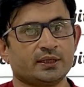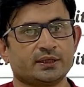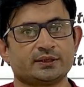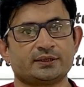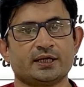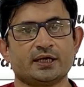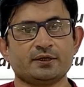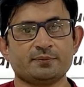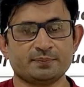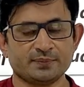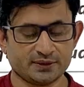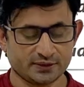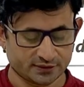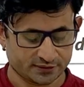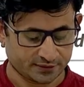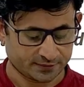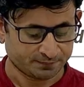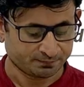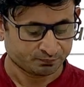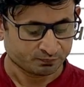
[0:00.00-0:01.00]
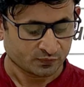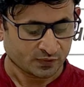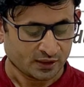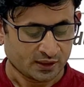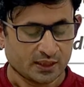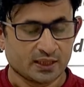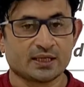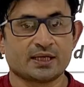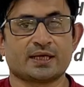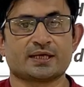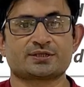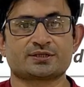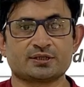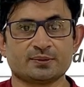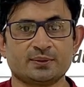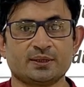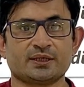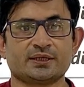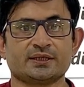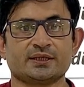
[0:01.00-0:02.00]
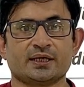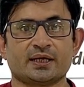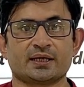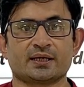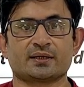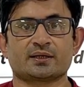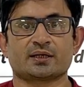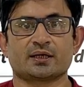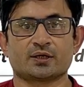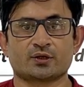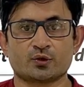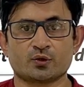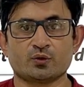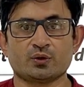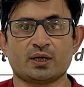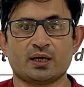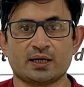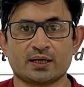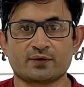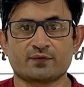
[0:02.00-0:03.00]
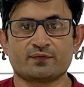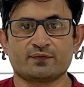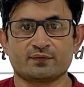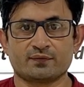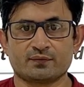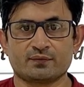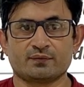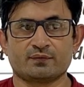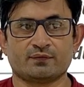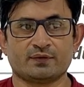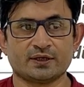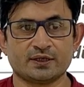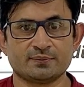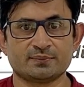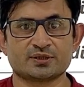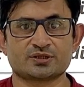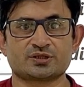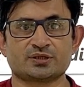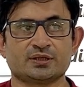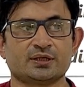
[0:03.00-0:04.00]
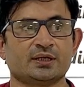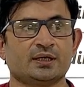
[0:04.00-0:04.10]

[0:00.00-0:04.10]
That means stability and control are very much